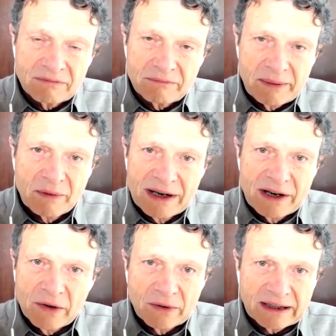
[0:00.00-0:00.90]
people will
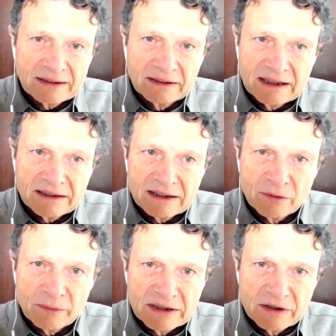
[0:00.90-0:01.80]
know that yeah, yeah
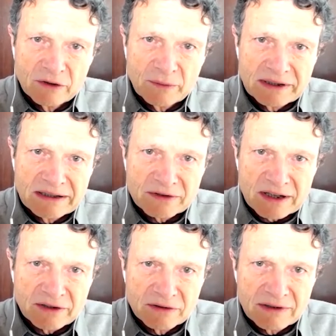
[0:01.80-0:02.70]
nobody nobody knows
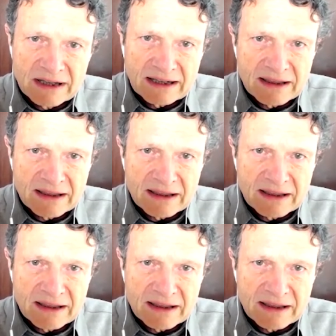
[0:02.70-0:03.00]
how to do that.